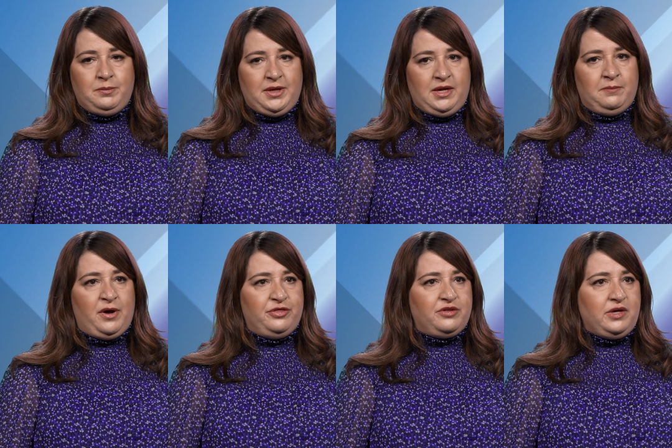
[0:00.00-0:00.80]
meet
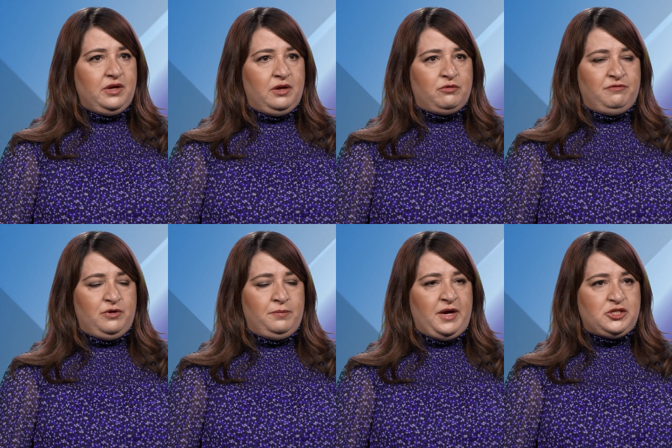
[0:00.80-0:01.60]
monthly and
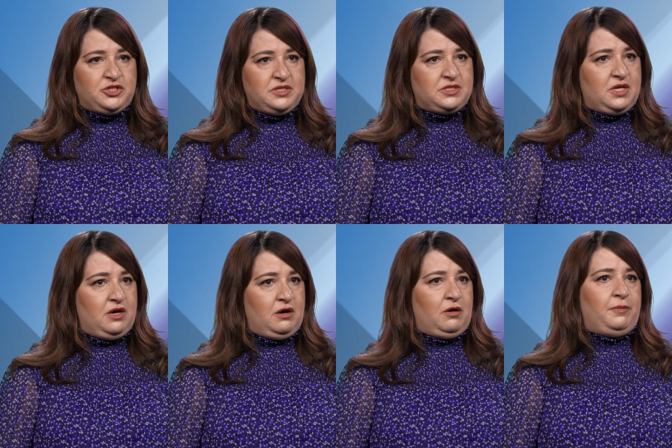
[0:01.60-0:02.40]
review patients
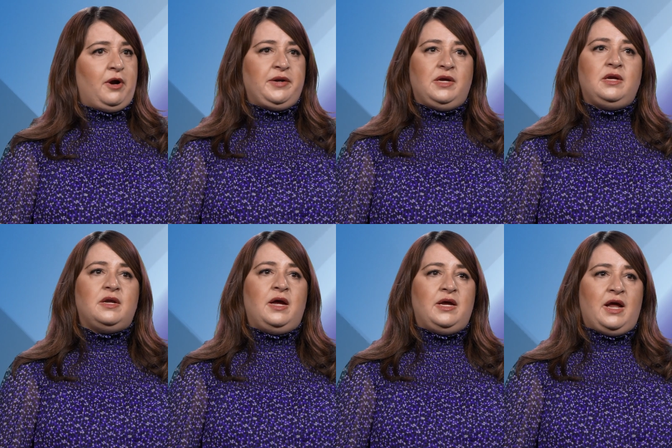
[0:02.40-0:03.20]
that are pregnant
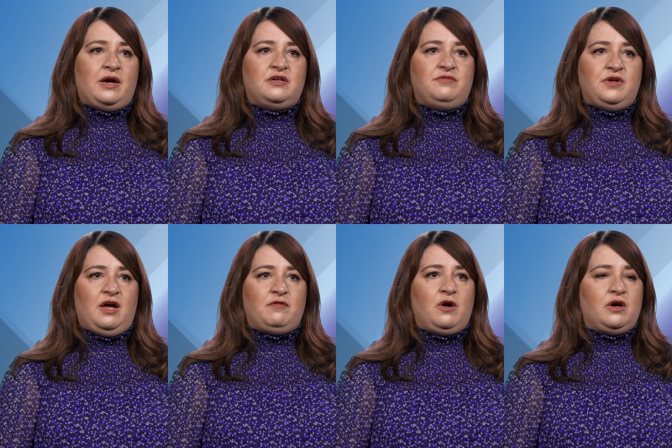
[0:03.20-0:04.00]
and actively
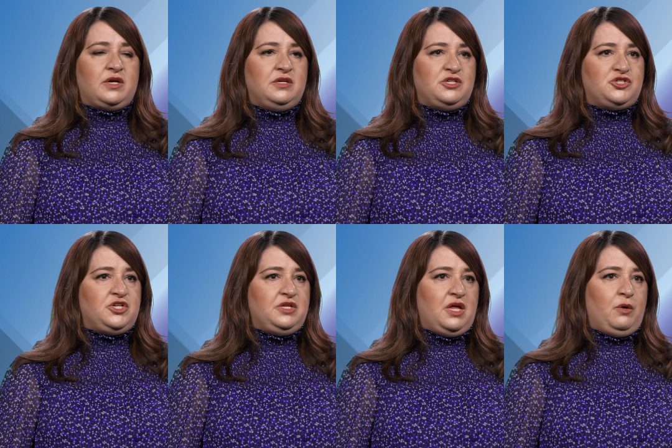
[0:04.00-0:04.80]
have a heart
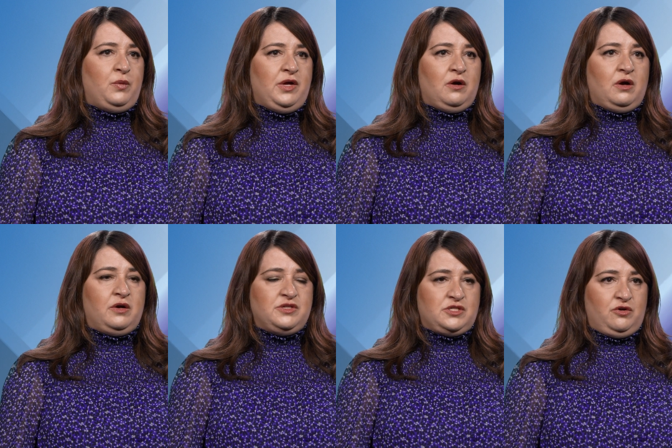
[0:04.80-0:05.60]
condition that we are
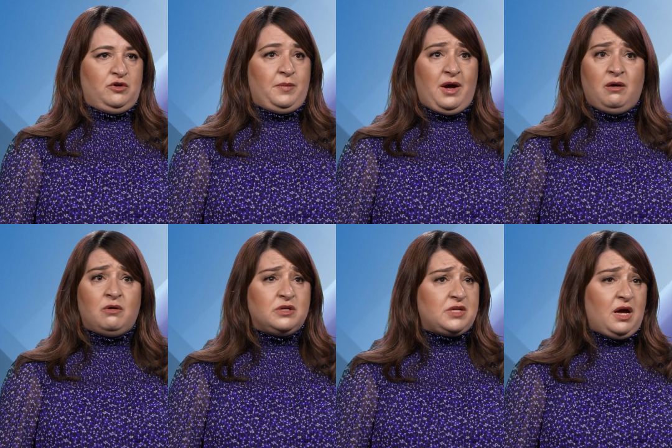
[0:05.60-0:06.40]
concerned about
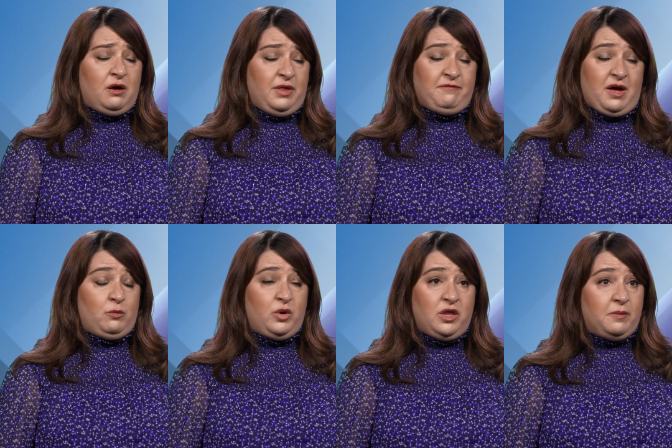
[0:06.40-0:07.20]
or they've had
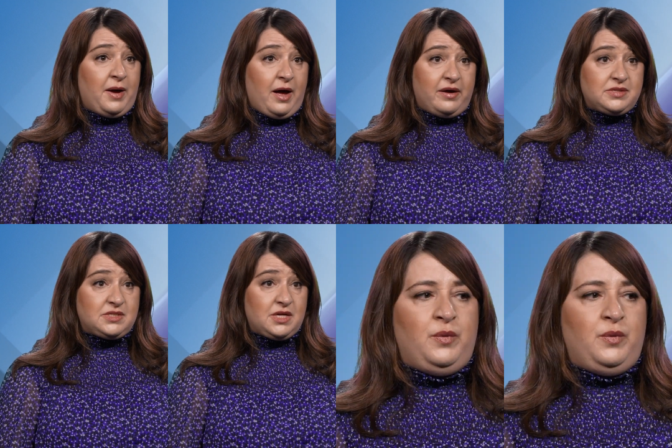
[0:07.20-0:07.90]
one in the past.